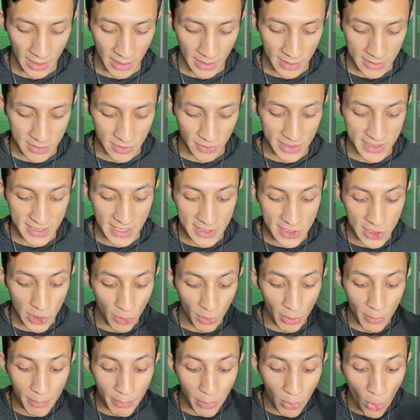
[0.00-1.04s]
So it says, You
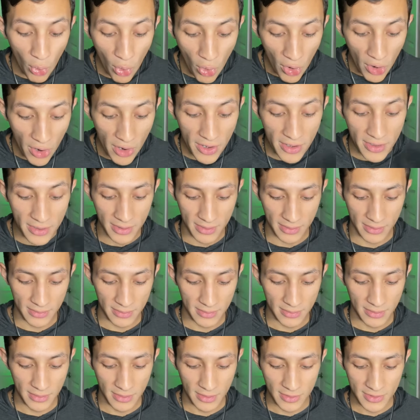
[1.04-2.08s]
were born
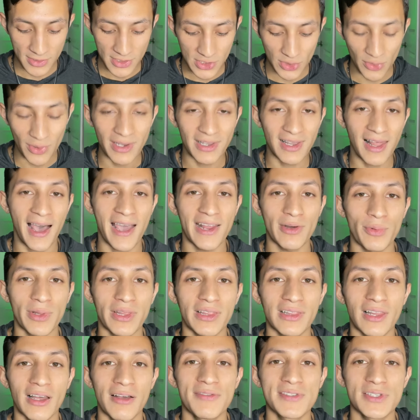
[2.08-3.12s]
to align with
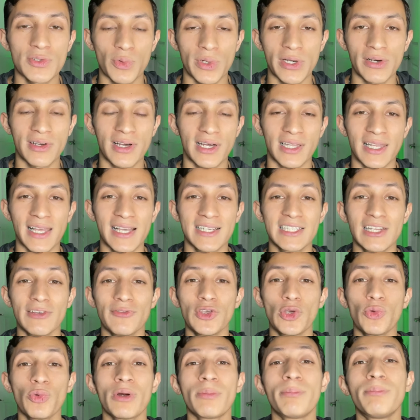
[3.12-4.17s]
Love's Will Collective.
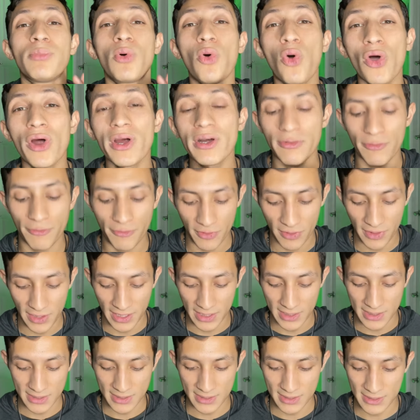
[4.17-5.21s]
You were born for
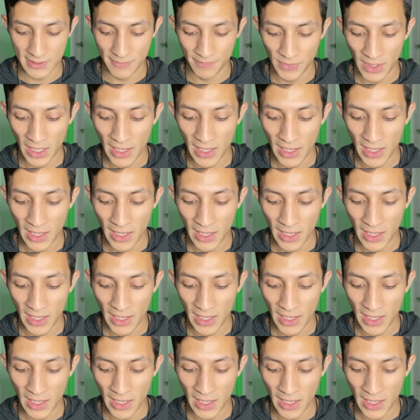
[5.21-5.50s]
this.